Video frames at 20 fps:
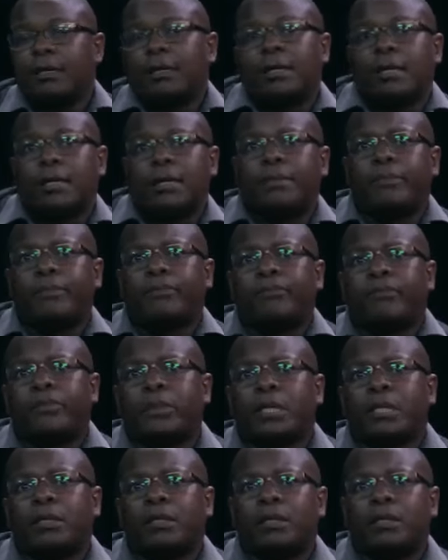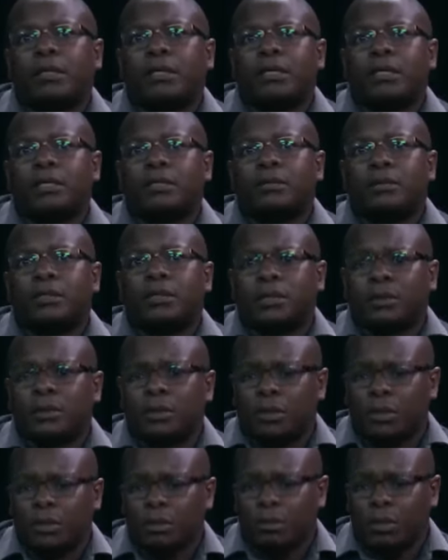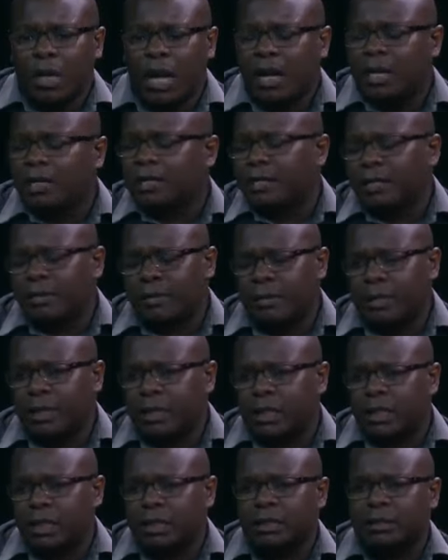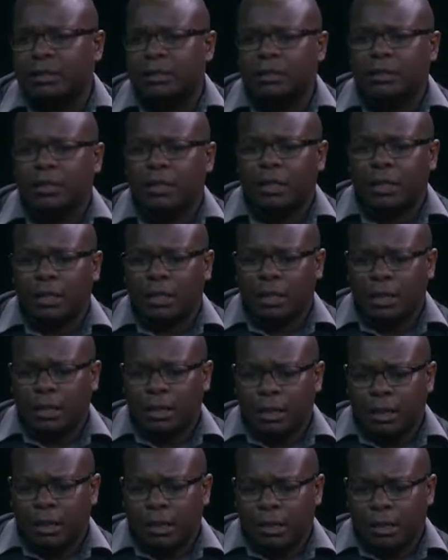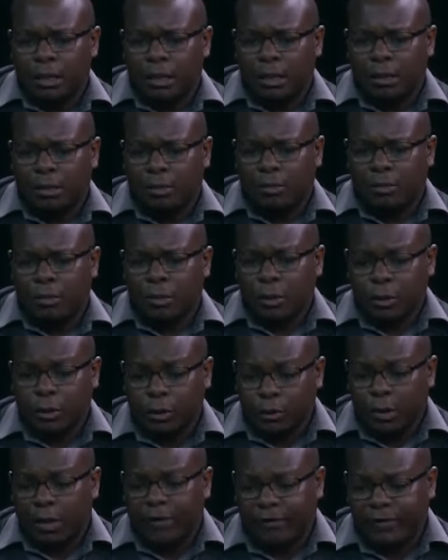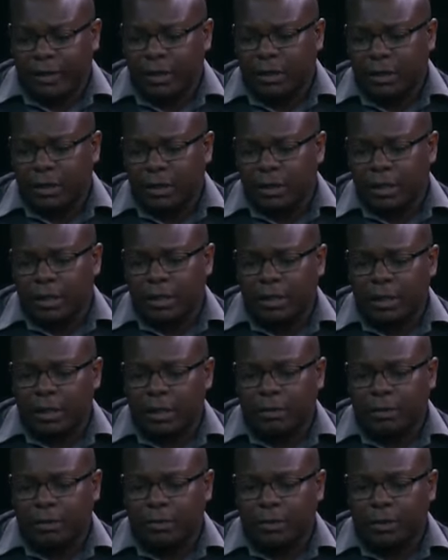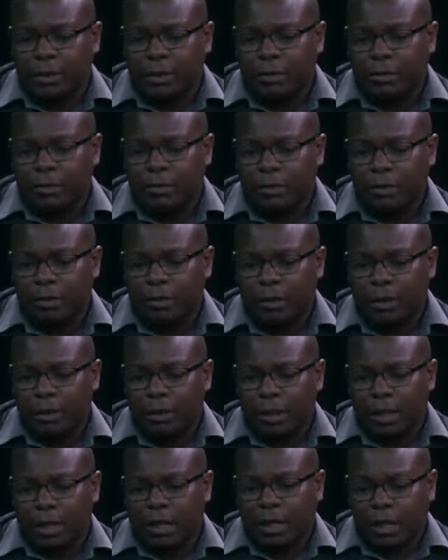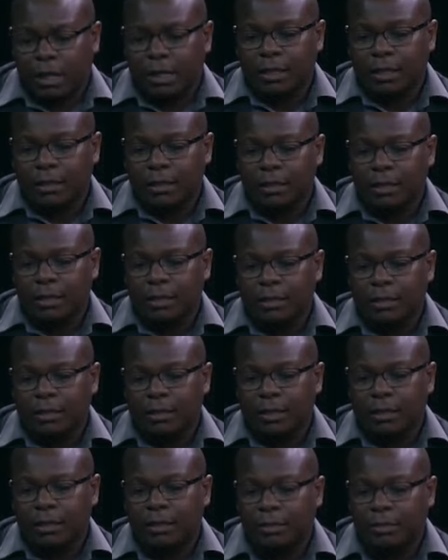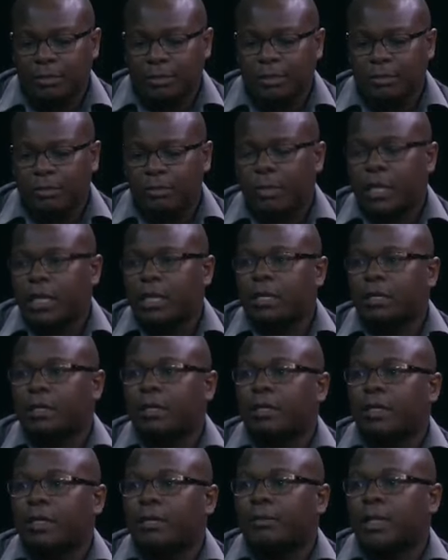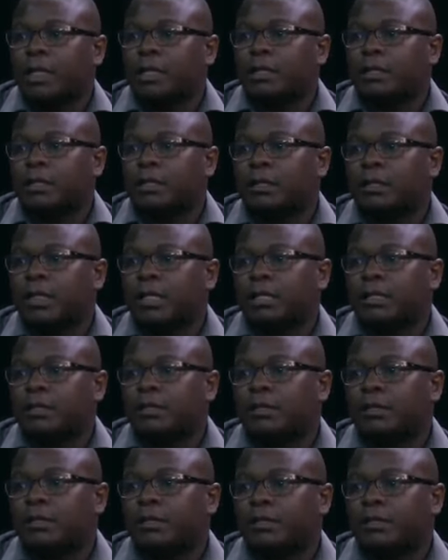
Then there's also high temperatures also affecting their crops. So I can say these are the main climatic challenges.